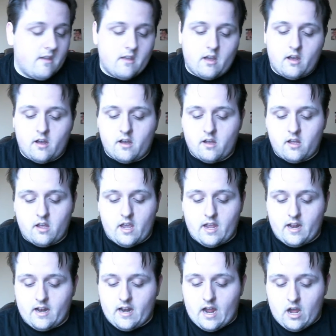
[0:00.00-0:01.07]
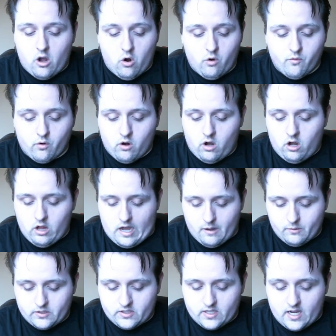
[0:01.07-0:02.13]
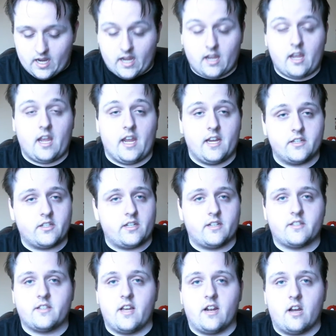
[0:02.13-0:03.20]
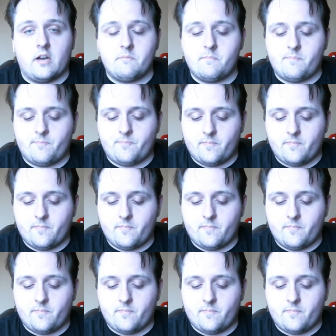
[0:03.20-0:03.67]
And overall, I would say easy to set up,